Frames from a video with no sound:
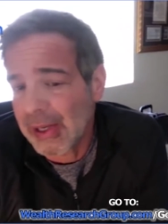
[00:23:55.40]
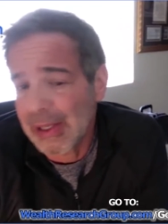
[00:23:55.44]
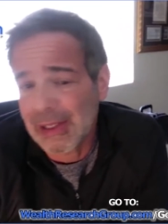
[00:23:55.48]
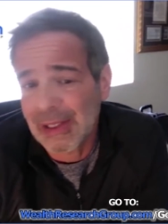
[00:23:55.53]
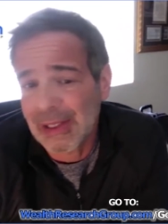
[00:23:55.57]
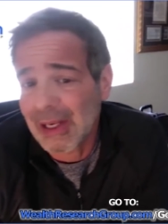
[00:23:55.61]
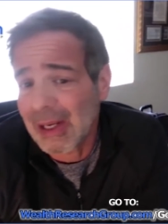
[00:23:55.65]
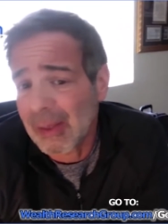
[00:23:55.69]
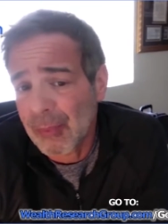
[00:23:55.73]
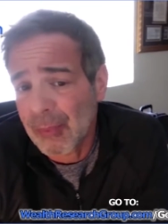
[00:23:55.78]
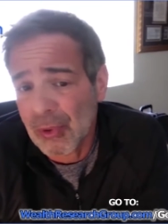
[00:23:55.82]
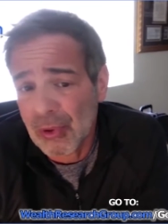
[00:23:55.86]
in the
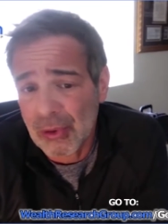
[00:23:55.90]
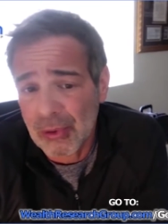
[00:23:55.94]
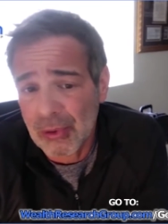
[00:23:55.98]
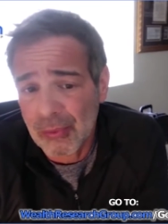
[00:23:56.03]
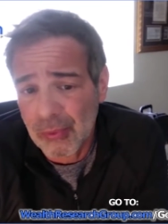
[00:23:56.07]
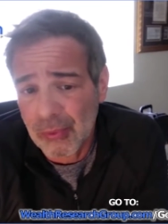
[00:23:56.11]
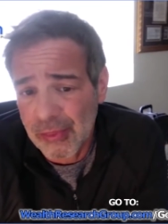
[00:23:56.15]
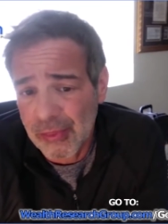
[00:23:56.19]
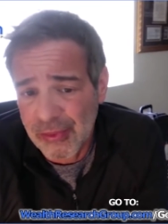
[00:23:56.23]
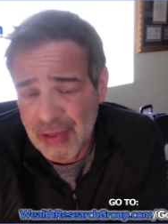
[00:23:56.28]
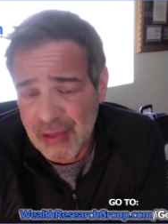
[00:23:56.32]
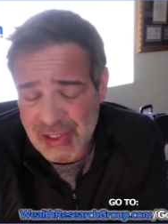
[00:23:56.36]
right
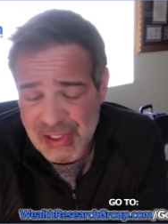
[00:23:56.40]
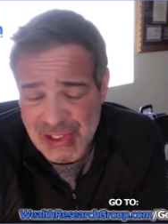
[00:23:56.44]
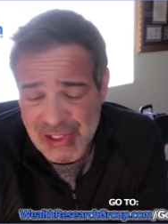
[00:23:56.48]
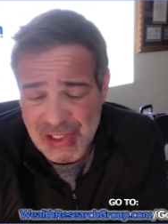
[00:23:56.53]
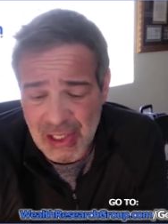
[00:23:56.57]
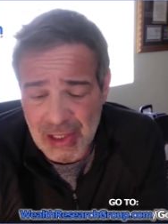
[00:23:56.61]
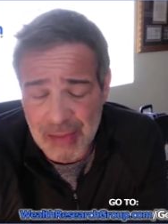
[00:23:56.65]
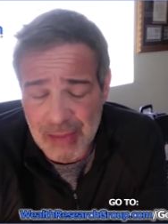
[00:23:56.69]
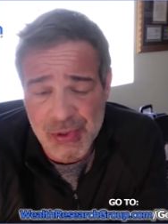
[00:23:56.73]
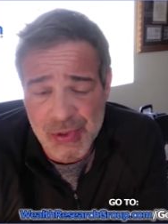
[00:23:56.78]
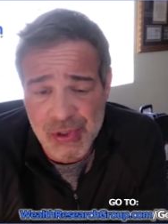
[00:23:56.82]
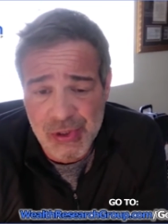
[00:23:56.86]
neighborhood with
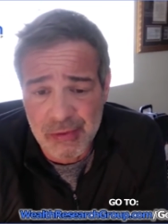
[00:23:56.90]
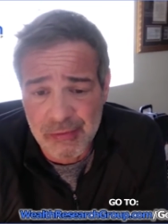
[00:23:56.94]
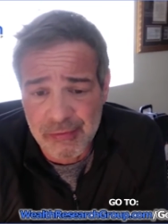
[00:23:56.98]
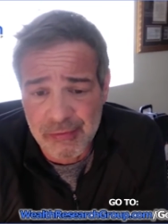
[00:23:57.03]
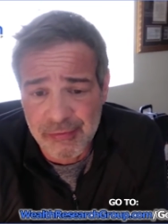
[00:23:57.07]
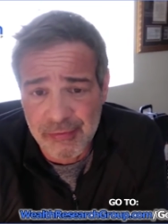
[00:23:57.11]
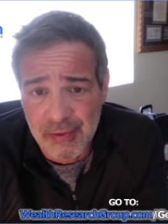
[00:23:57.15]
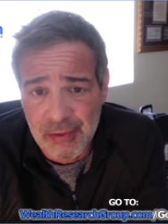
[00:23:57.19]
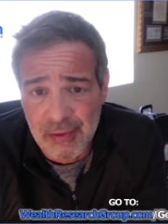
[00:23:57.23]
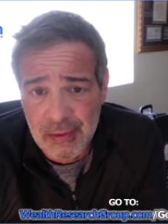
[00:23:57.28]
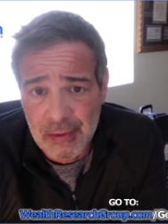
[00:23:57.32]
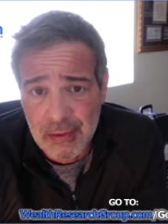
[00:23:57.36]
these types
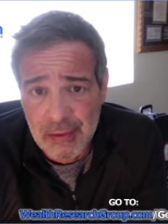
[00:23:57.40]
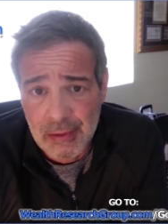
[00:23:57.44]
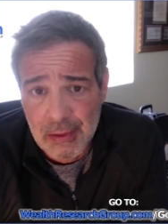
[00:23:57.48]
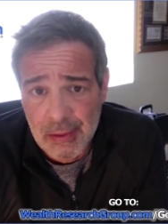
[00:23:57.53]
of